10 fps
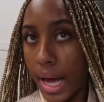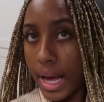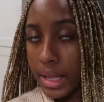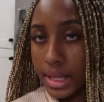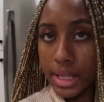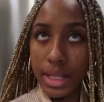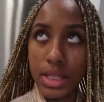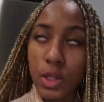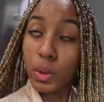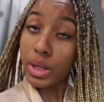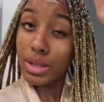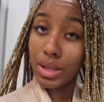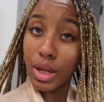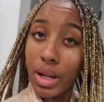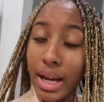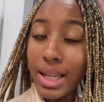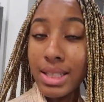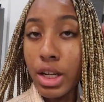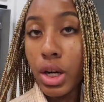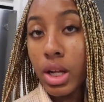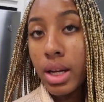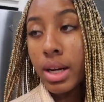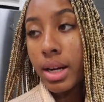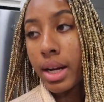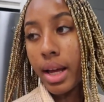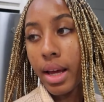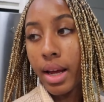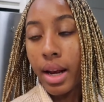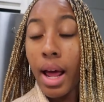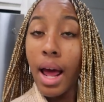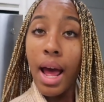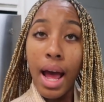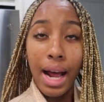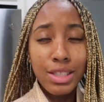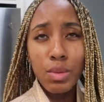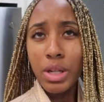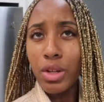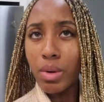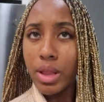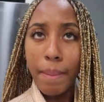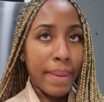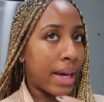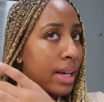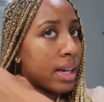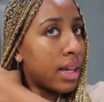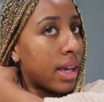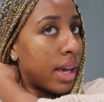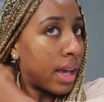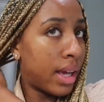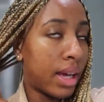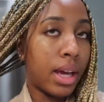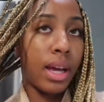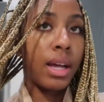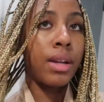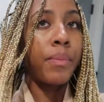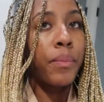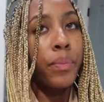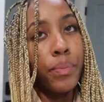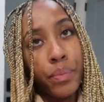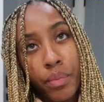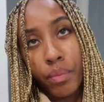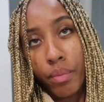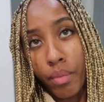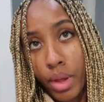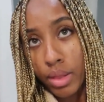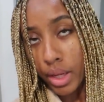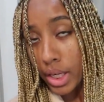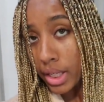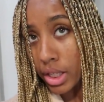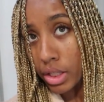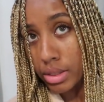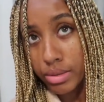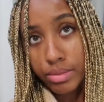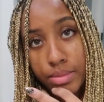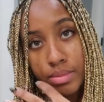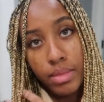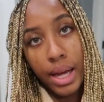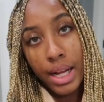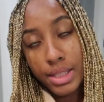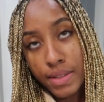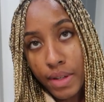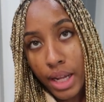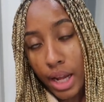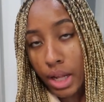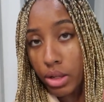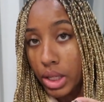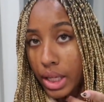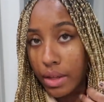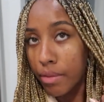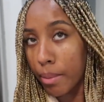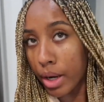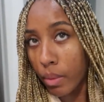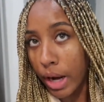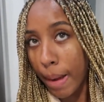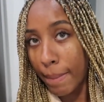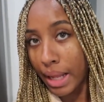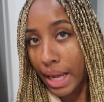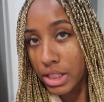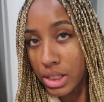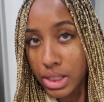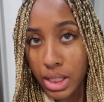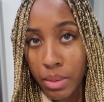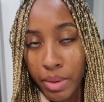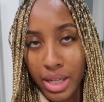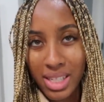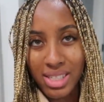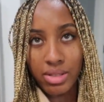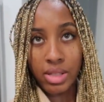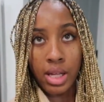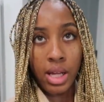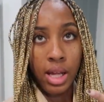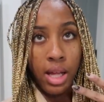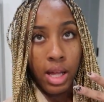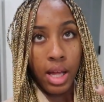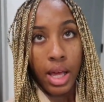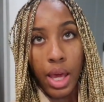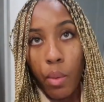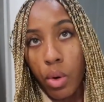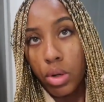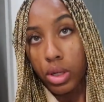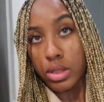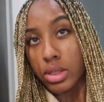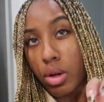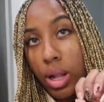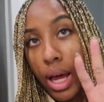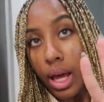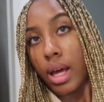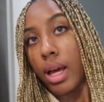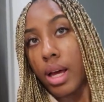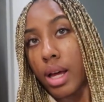i had these two years ago like i said earlier and i just wanted to run them back and they're cute i just feel like i'll look even better when i have my lashes done because it won't look so like